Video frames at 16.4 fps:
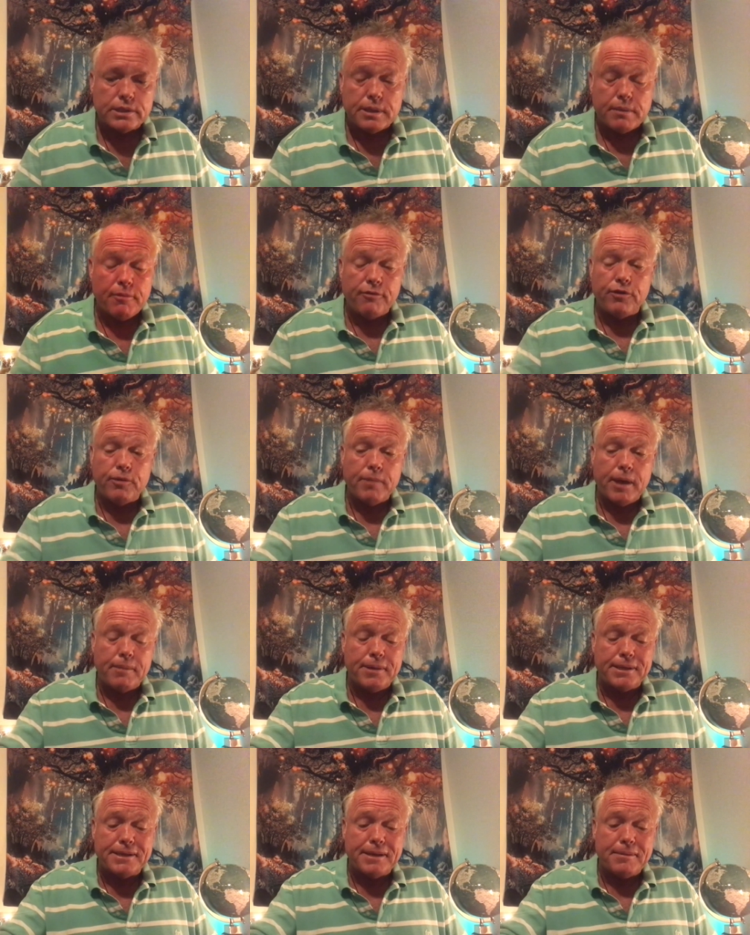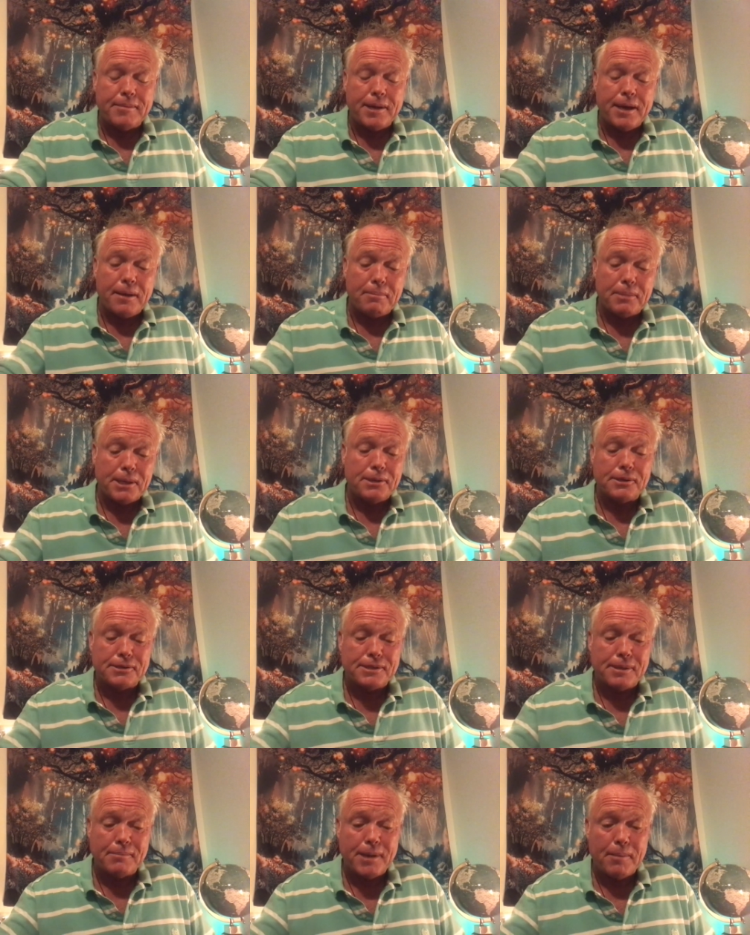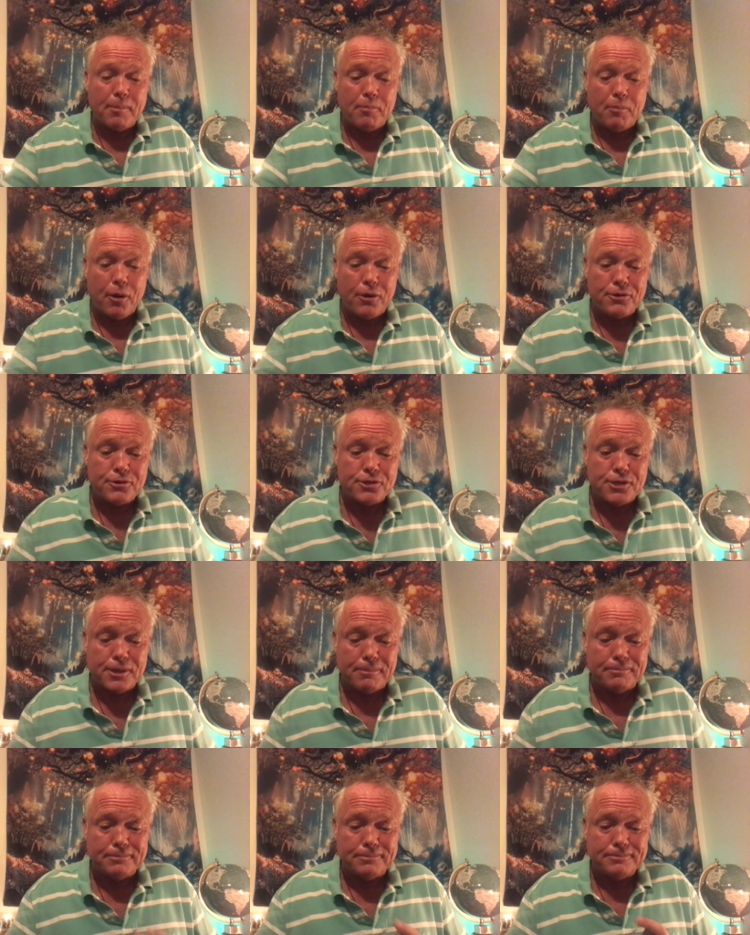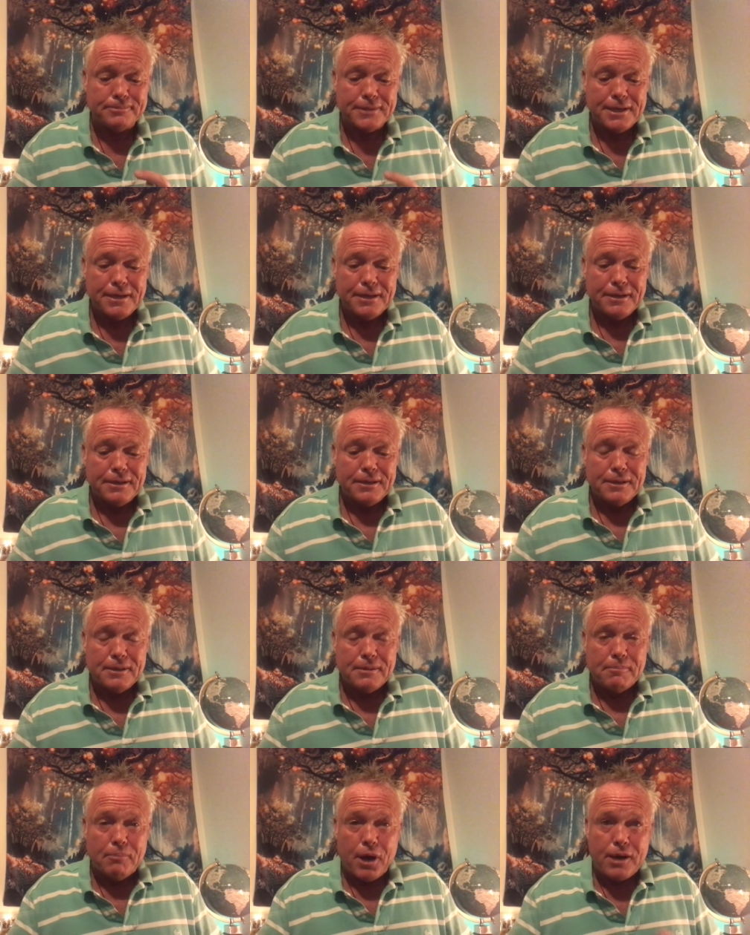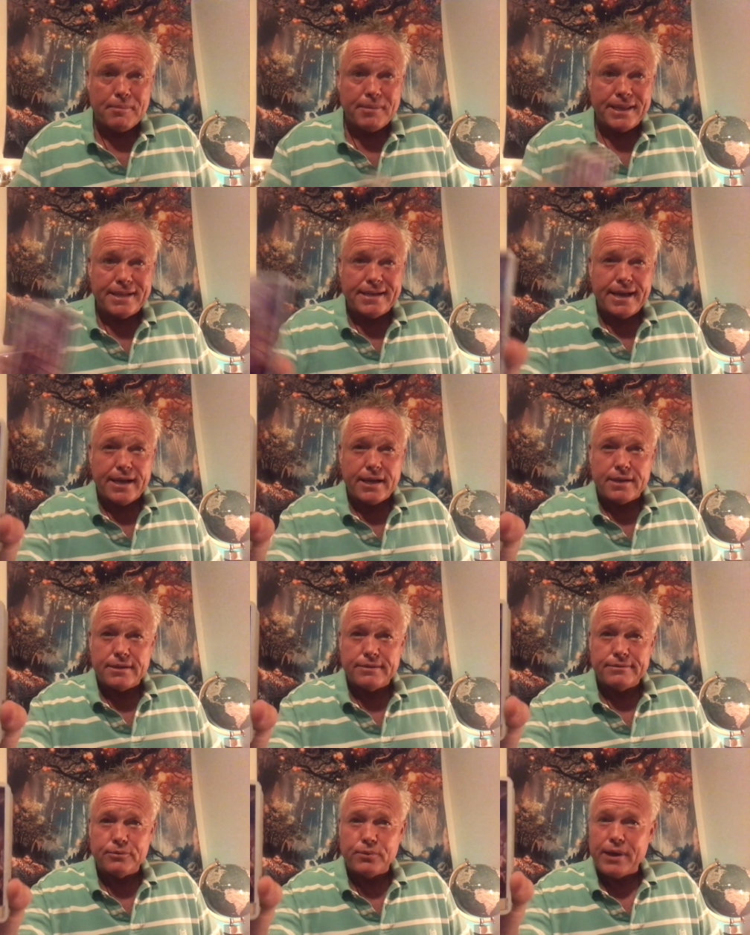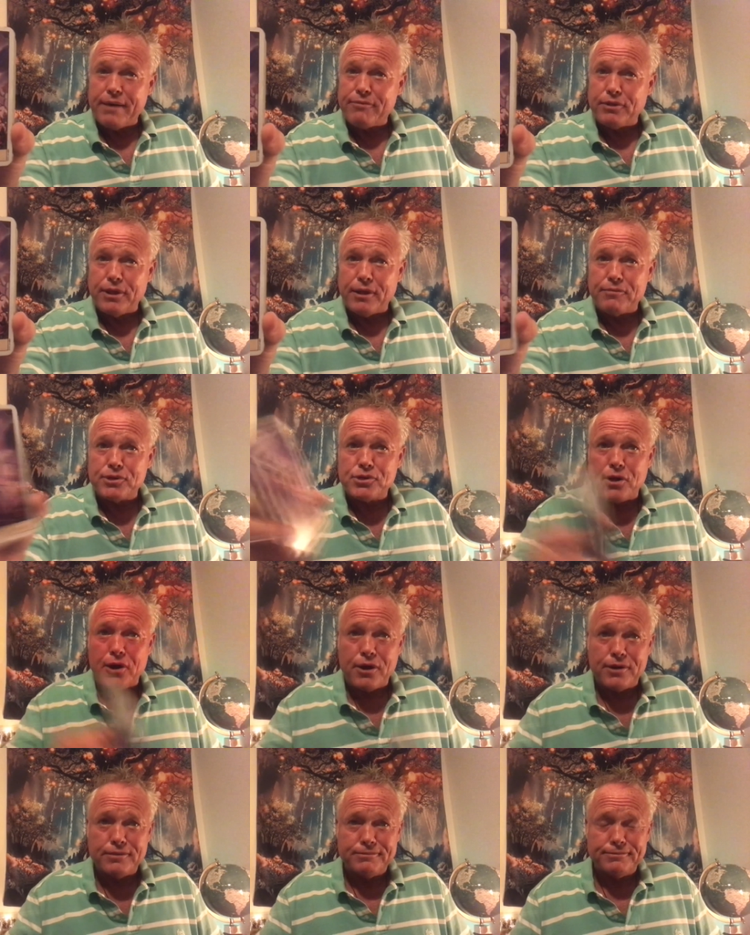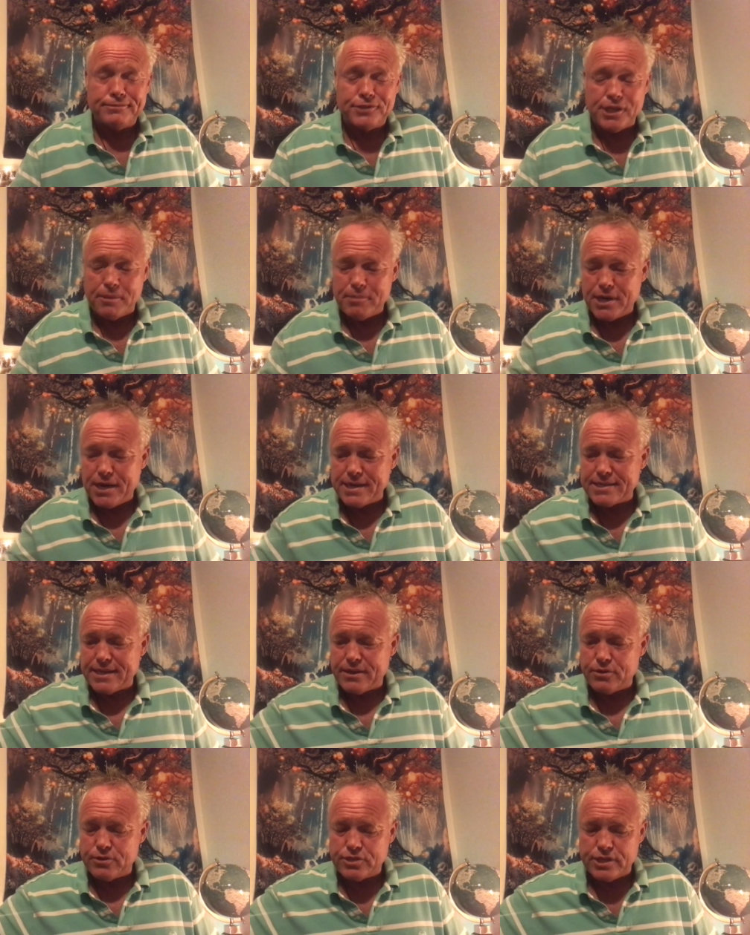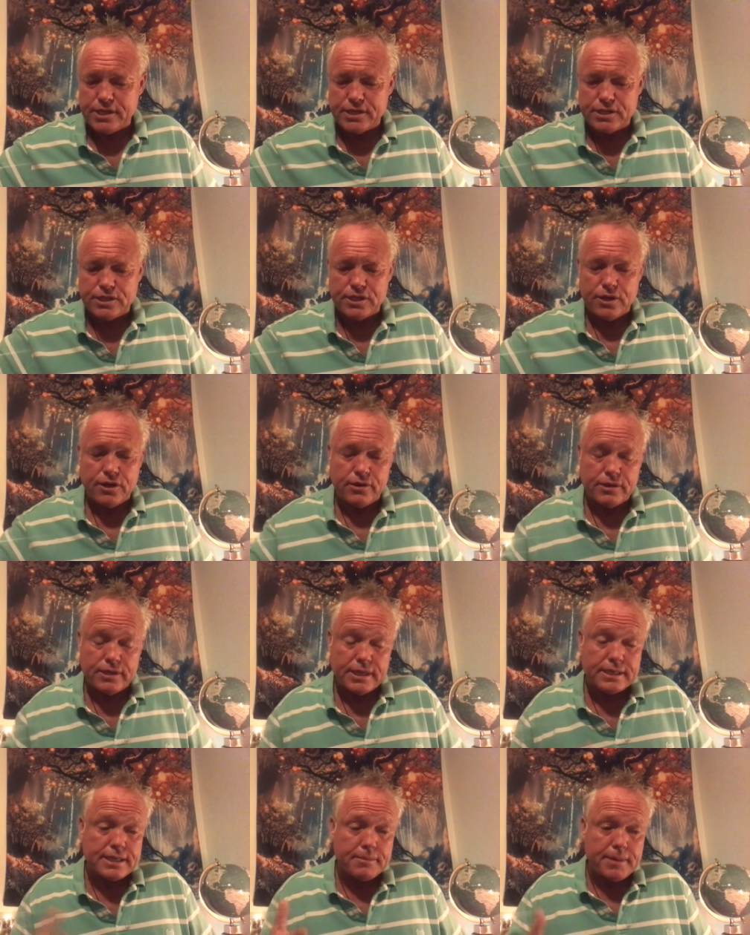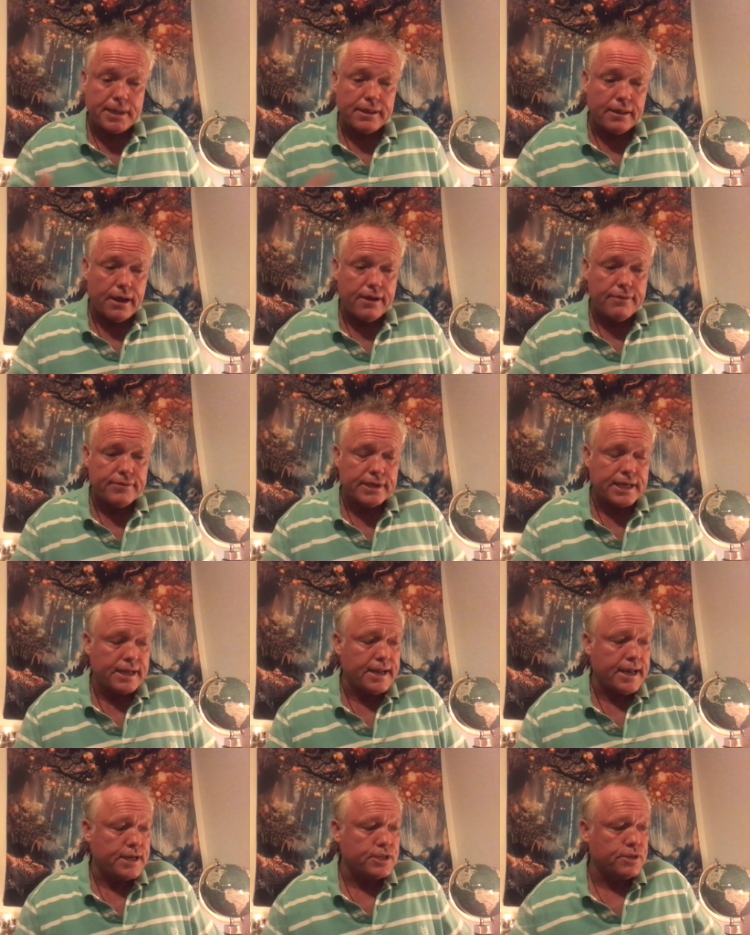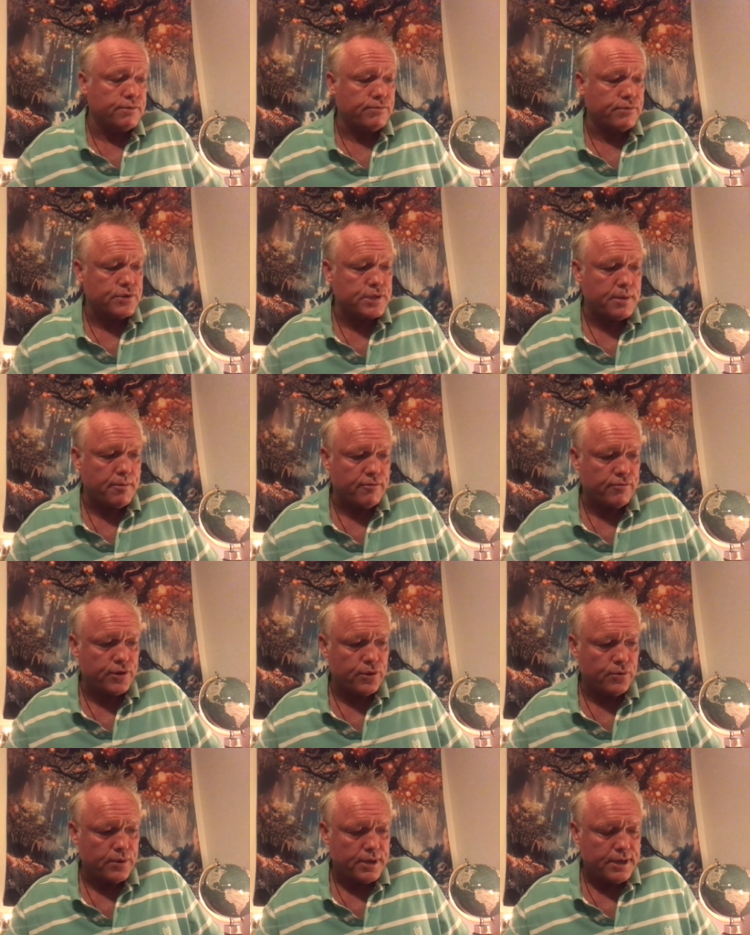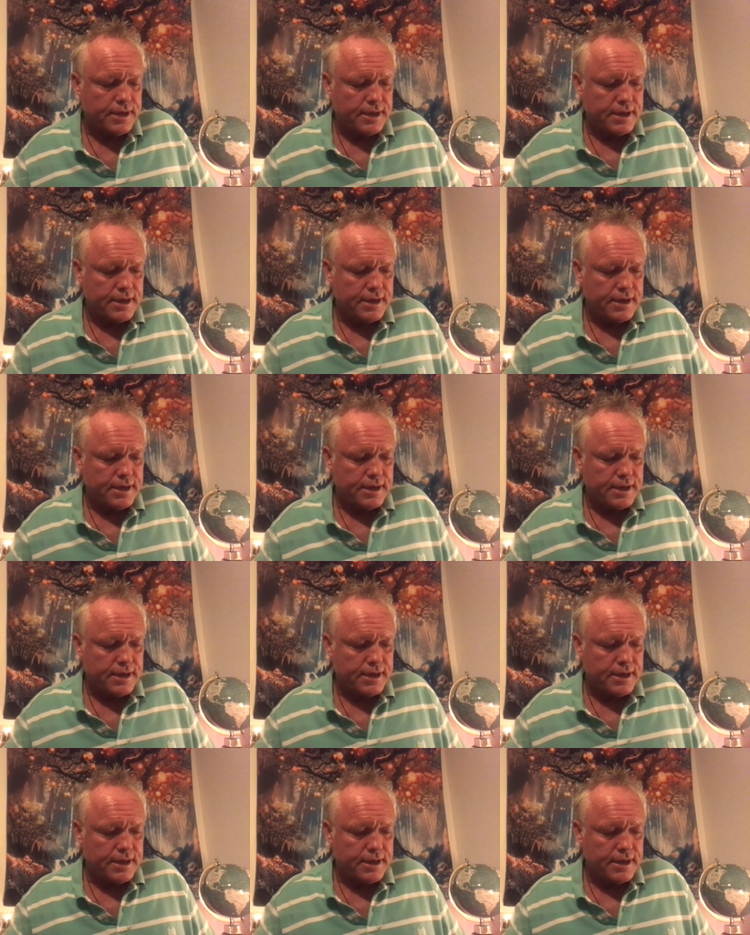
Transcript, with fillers: Some of you may be teaming up into some type of partnership. Bottom of the deck, we have the Lover's card, Gemini's energy. So this could be love and connection for some of you.